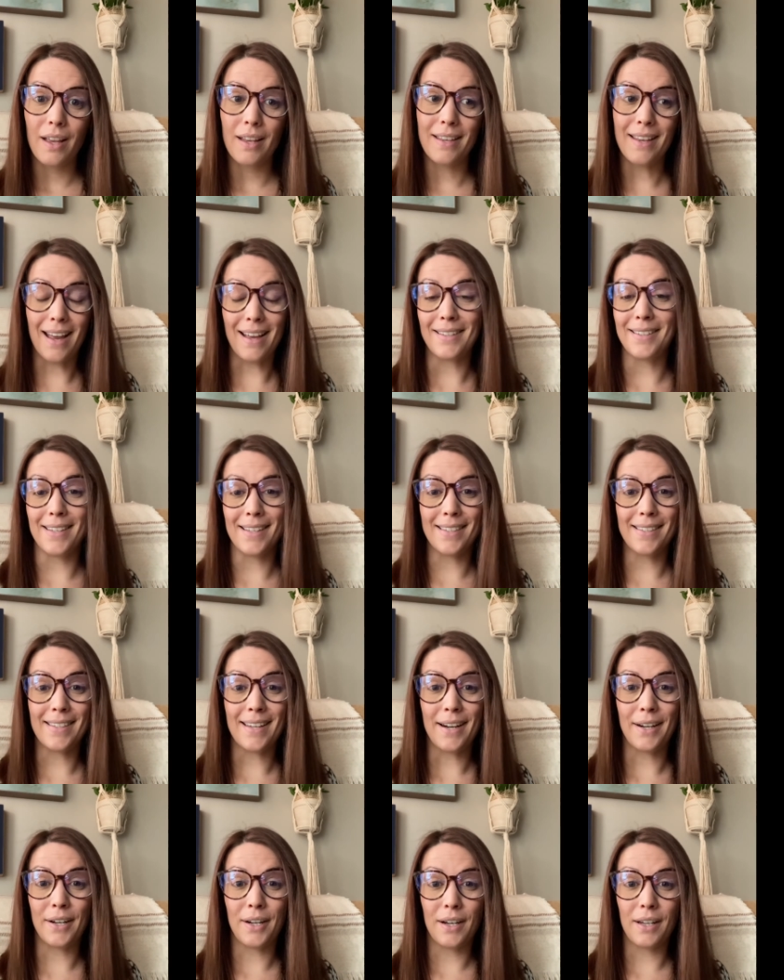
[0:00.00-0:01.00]

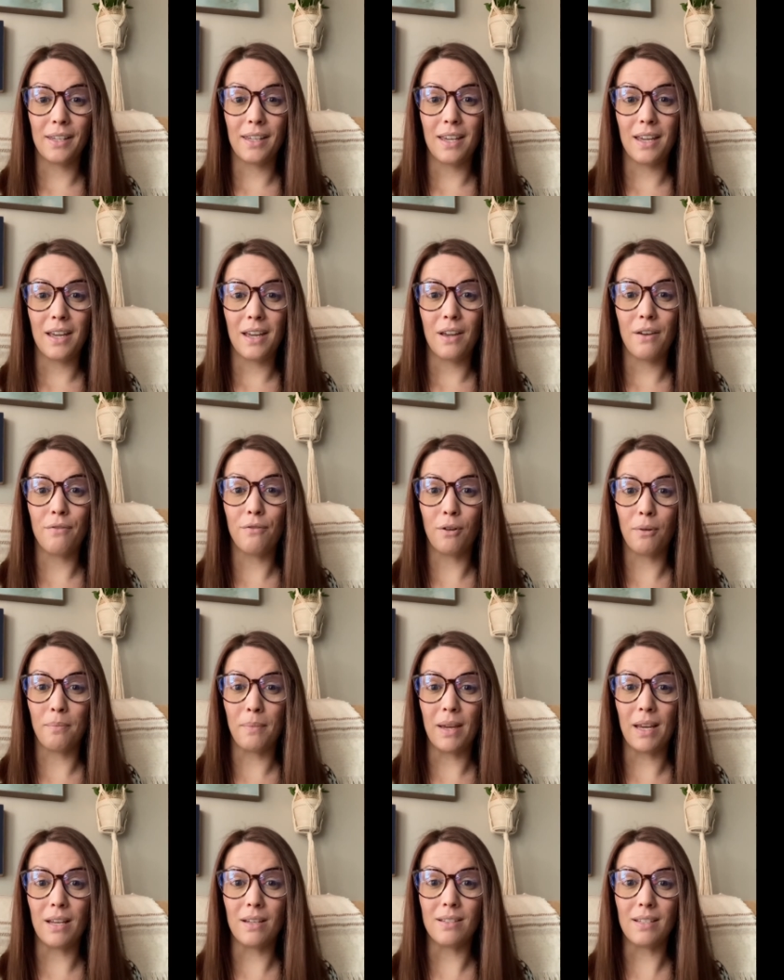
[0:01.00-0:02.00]
necessarily for
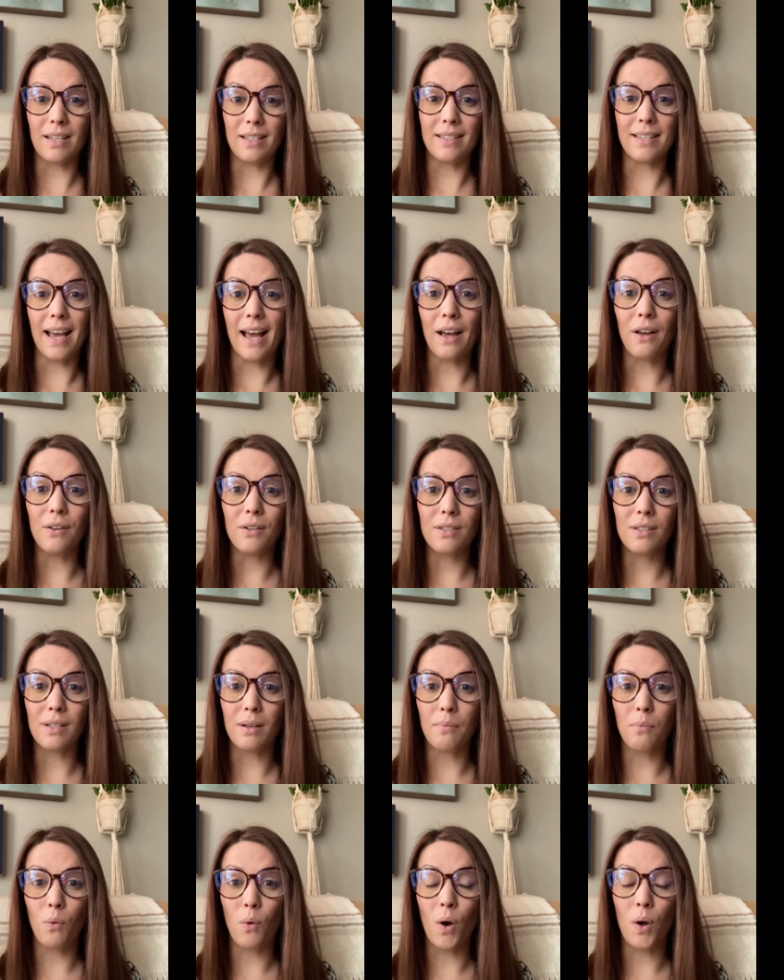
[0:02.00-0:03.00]
me to tell
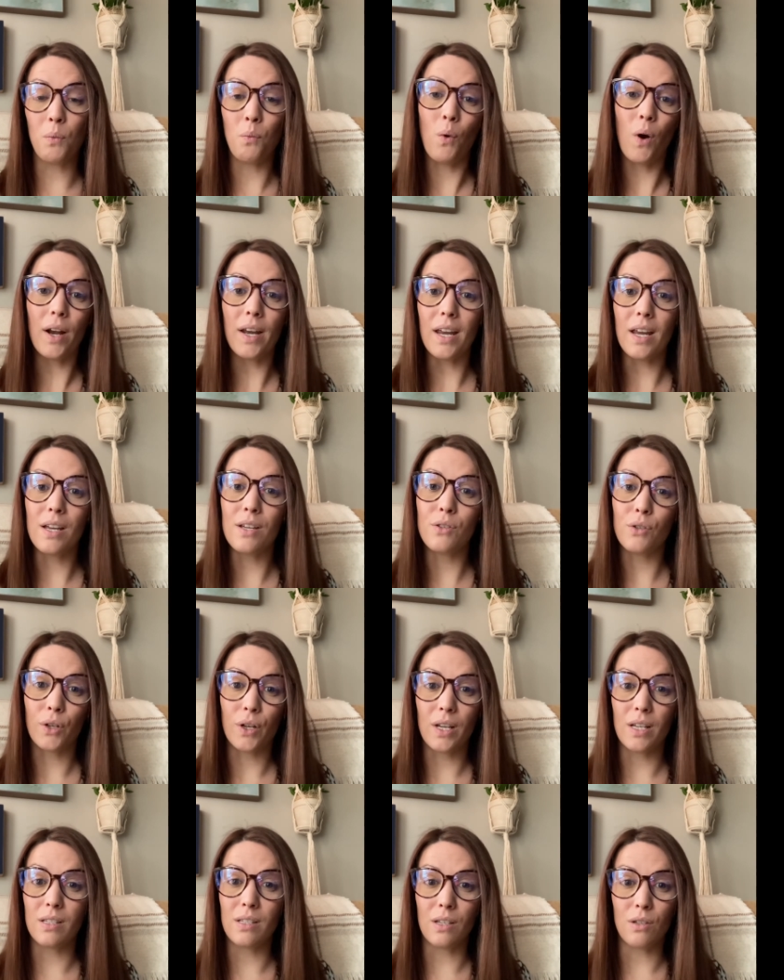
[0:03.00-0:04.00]
someone what is or
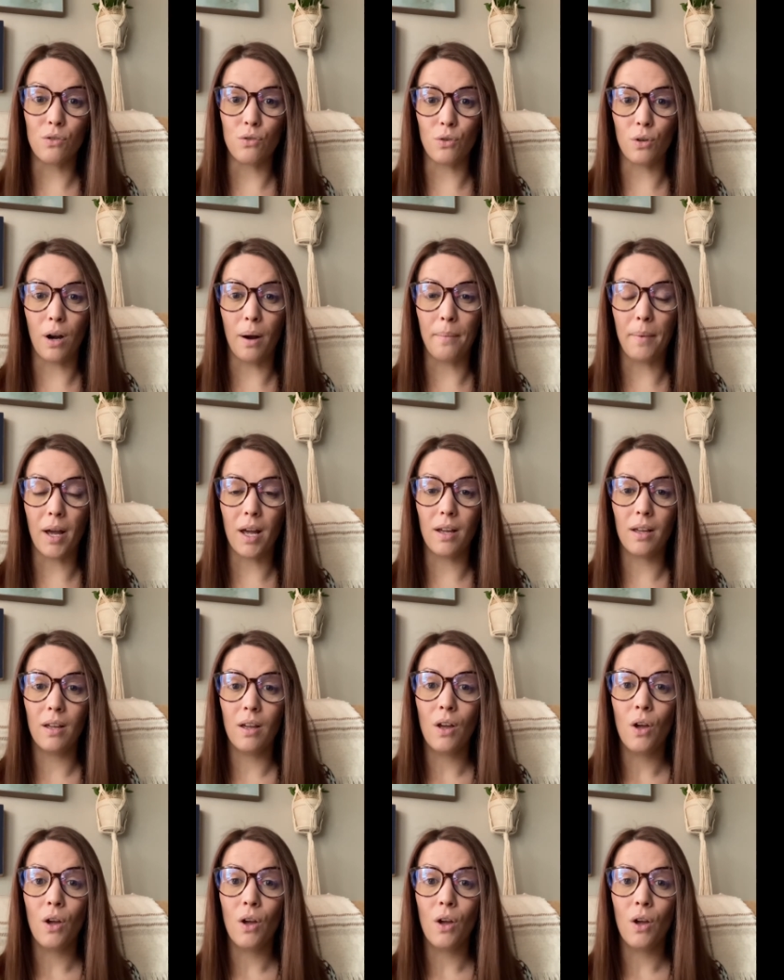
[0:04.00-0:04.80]
isn't trauma.